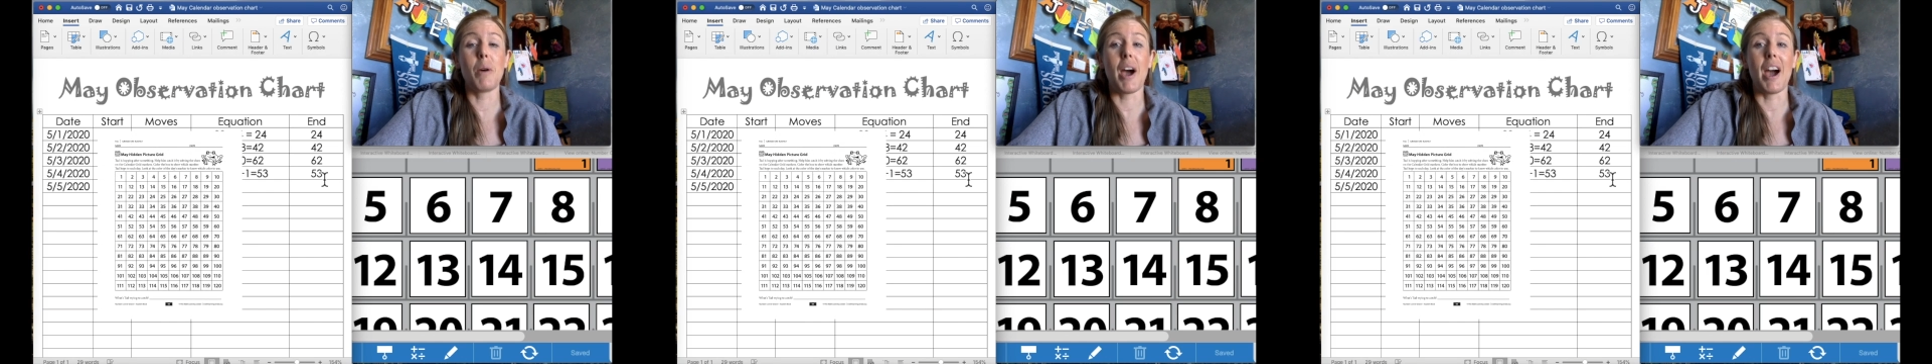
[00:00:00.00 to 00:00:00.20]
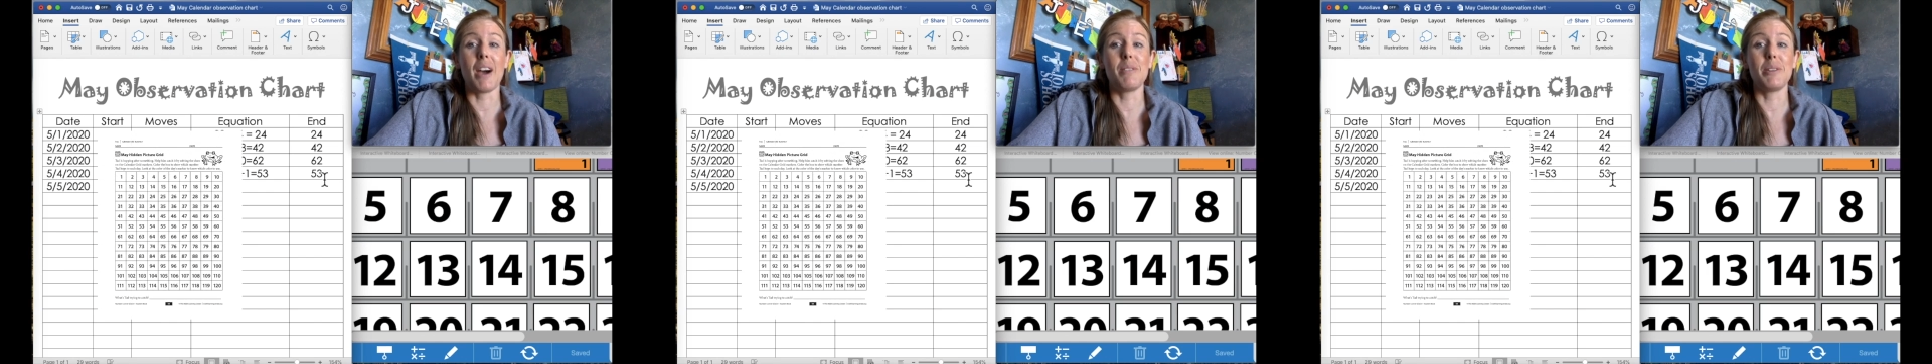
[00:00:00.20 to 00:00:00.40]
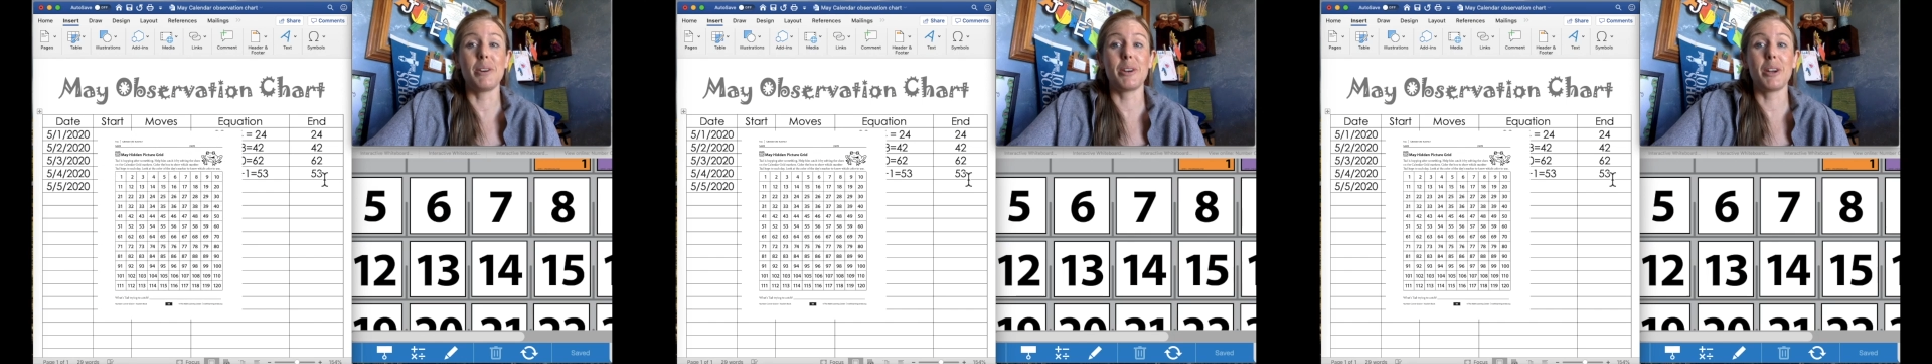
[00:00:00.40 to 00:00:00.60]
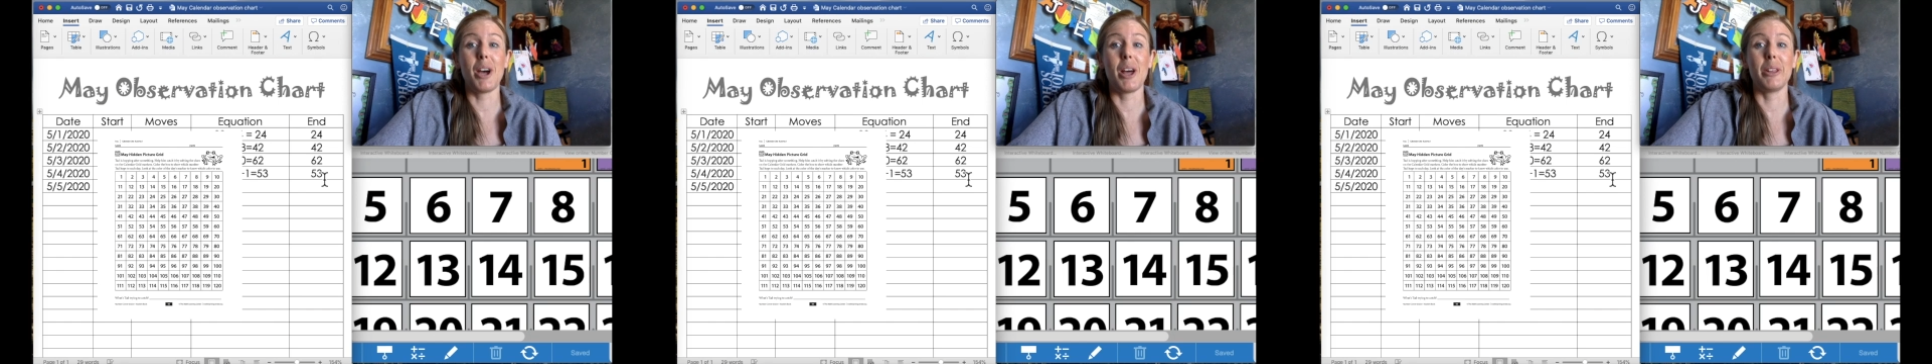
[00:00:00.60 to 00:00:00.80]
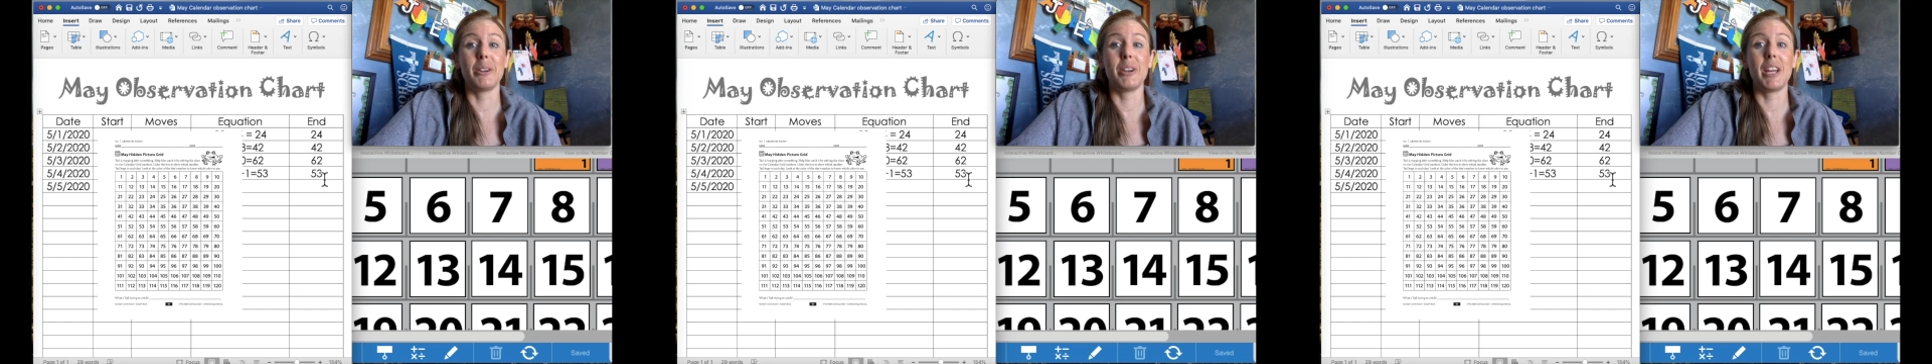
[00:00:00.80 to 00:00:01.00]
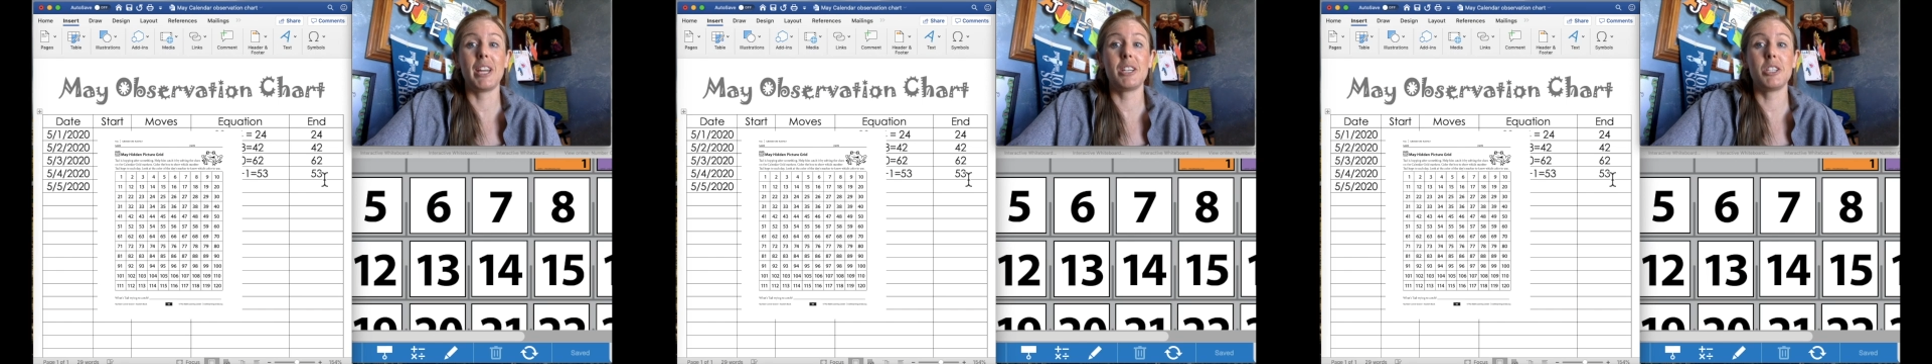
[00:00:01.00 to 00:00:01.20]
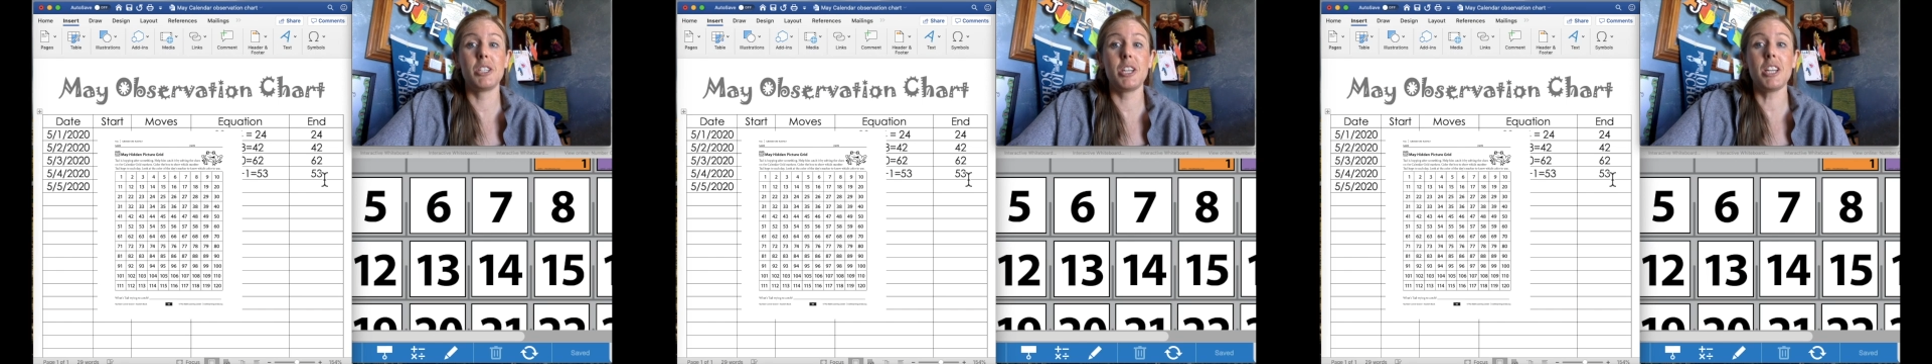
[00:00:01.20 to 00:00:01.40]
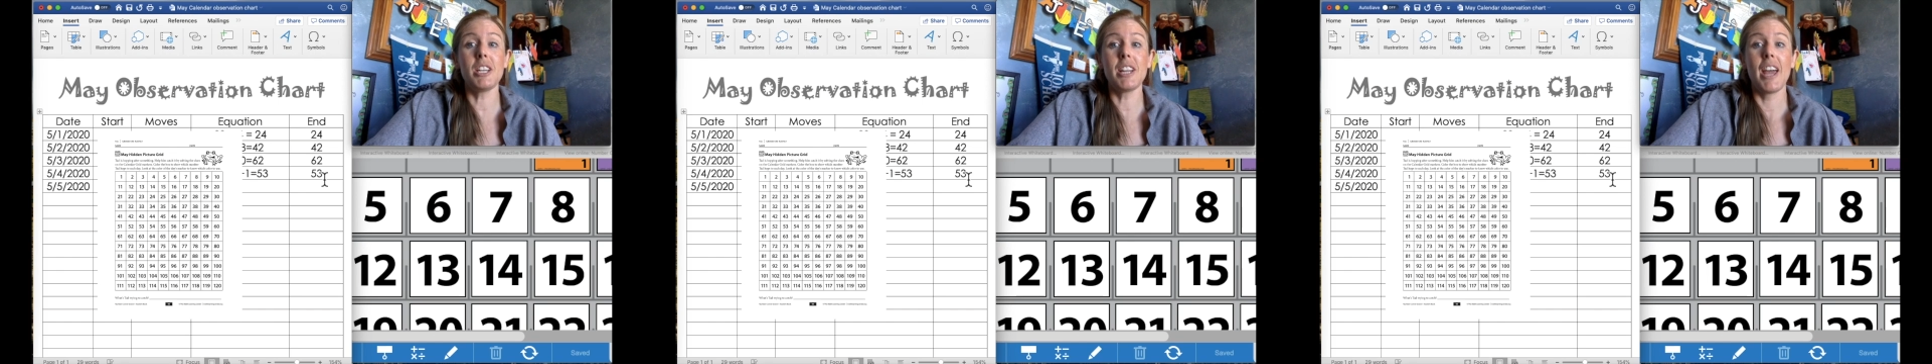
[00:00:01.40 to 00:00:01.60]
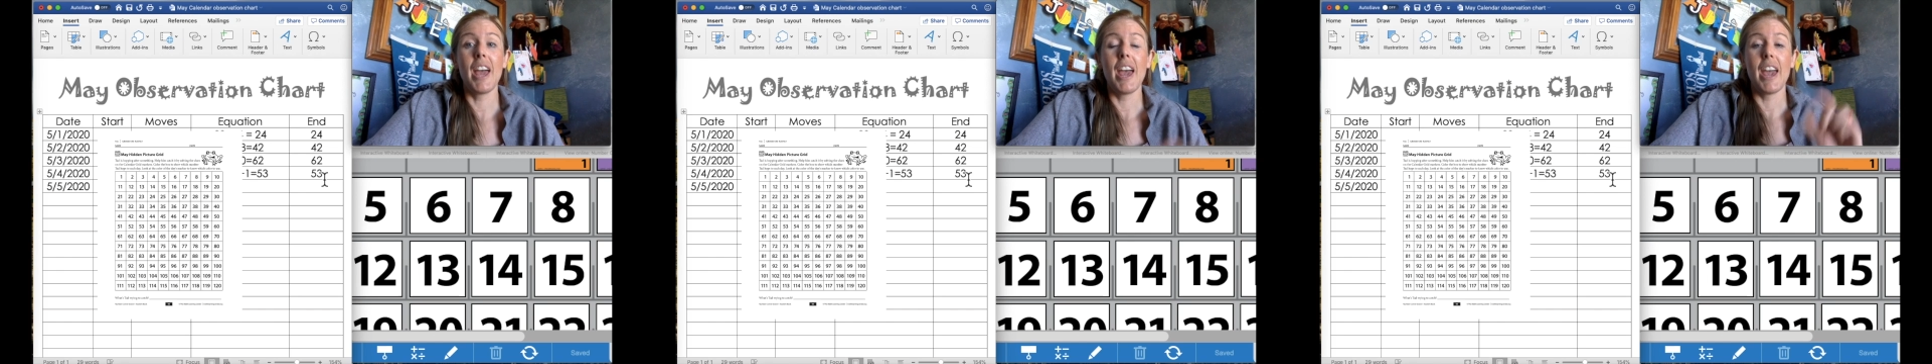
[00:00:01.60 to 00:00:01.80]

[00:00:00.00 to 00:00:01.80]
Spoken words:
have your coloring sheet